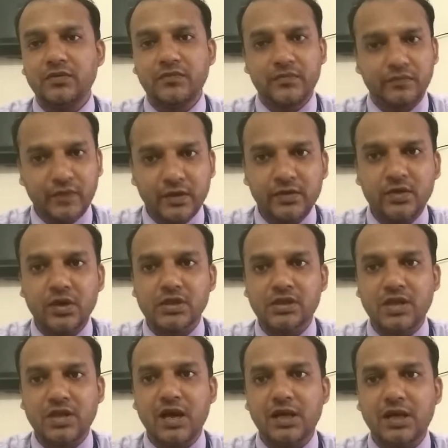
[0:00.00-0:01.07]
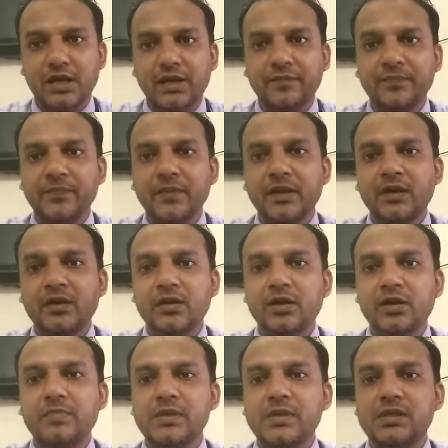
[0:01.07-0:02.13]
when you are starting
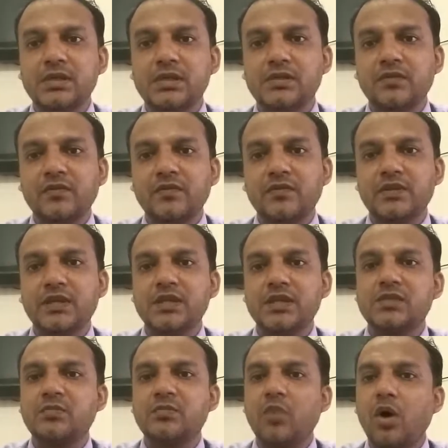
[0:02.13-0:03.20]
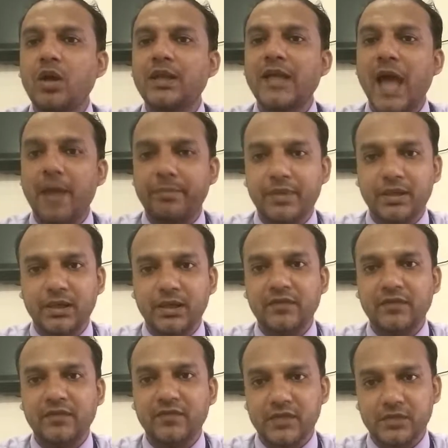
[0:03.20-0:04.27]
your business with a small capital
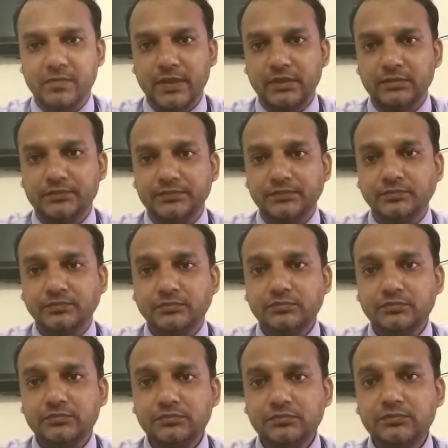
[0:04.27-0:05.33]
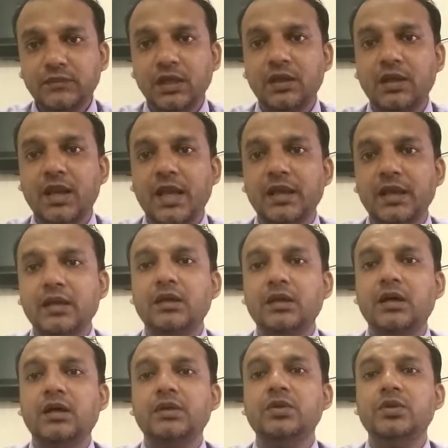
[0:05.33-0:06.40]
investment, like
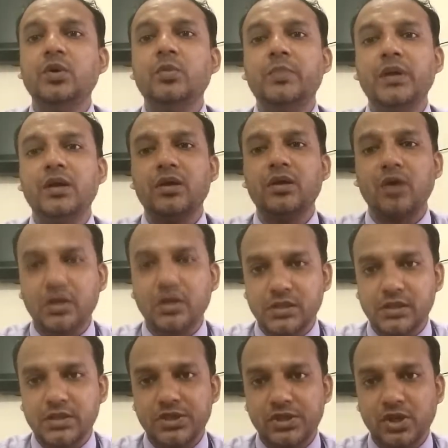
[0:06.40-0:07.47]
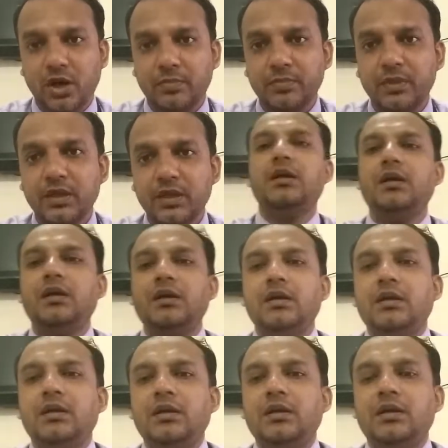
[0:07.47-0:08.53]
you open a grocery shop,
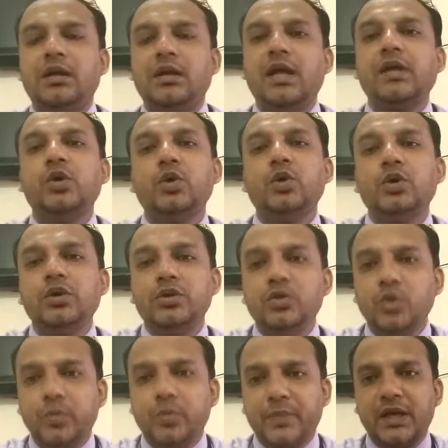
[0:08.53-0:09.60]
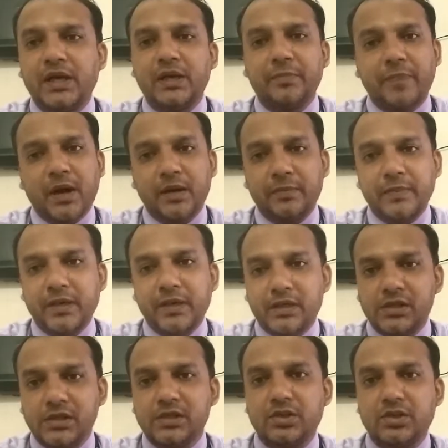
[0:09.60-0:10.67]
like you open a
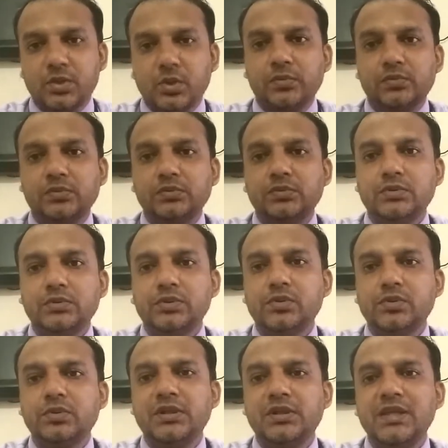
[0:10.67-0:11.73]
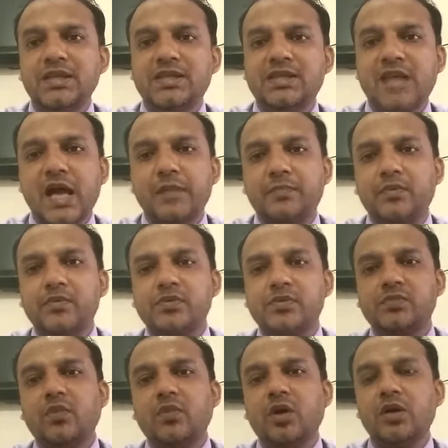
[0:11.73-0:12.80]
departmental store. So these type of
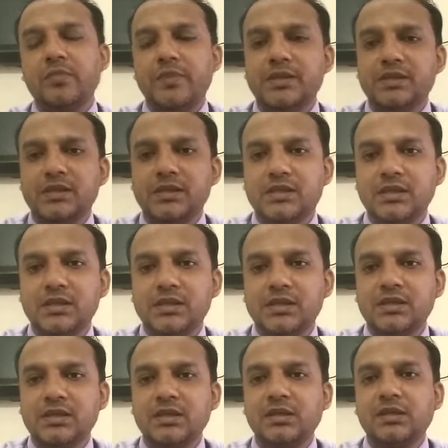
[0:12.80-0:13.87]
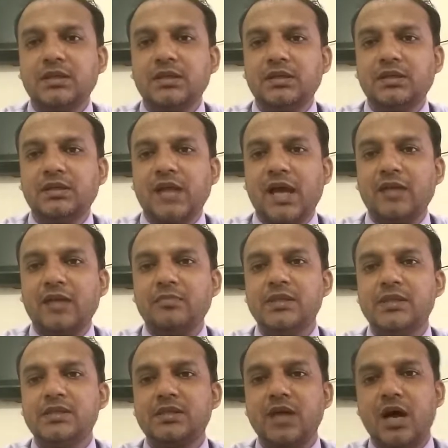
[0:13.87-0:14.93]
small businesses can be
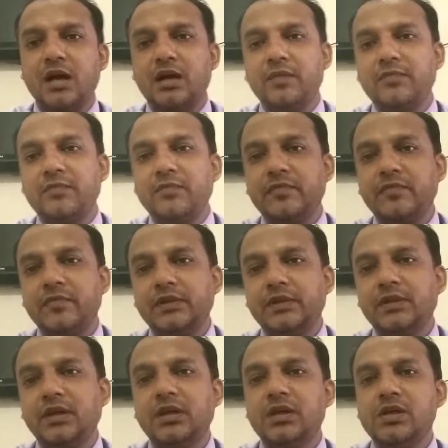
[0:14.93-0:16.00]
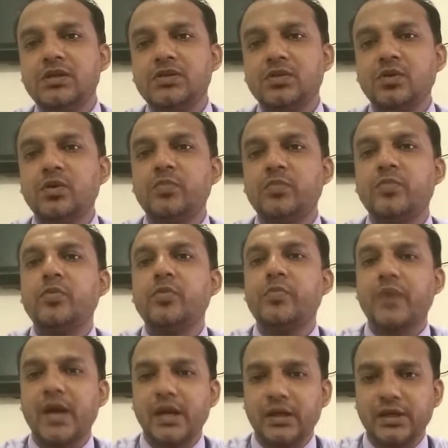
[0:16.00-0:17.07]
started up with sole
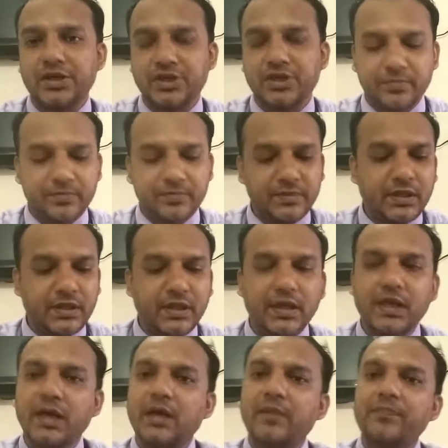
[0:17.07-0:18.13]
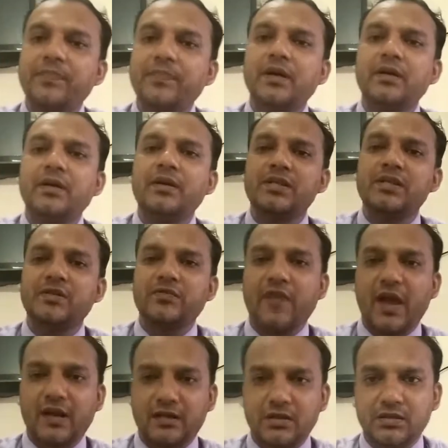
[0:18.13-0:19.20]
proprietorship. Here risk
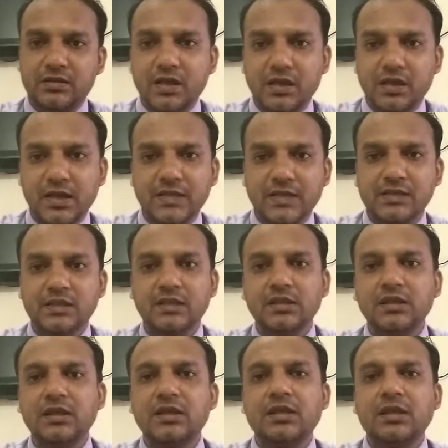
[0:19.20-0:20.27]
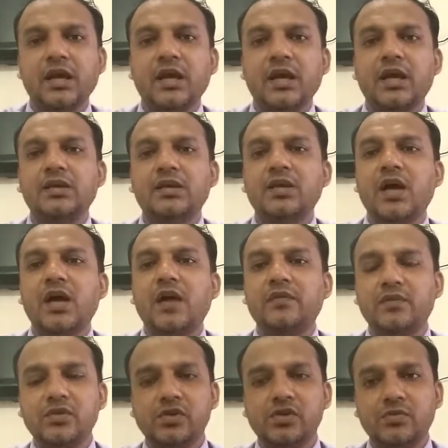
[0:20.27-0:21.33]
factors are less. Here you have
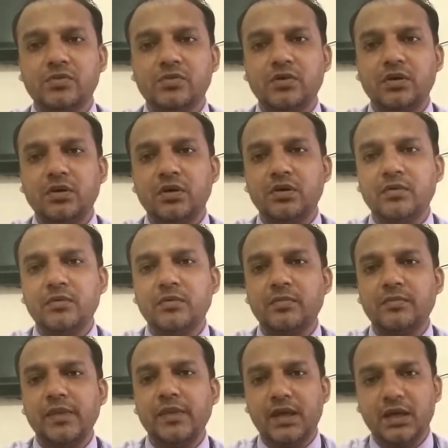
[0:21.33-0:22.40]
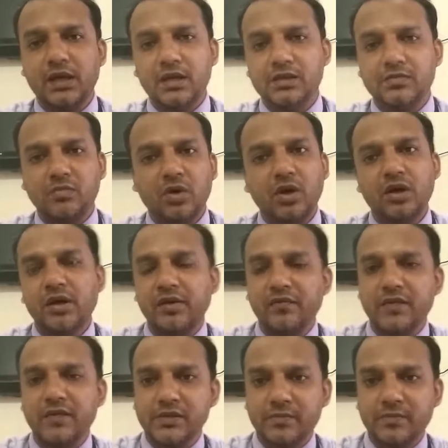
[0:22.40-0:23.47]
to make a small
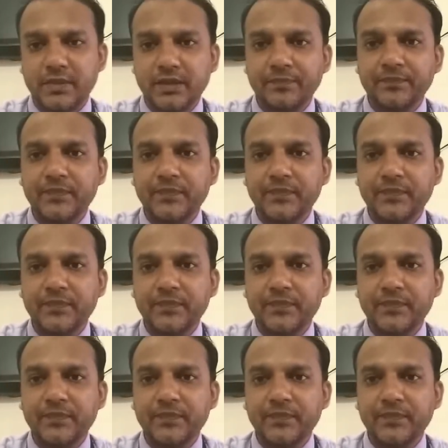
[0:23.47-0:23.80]
investment.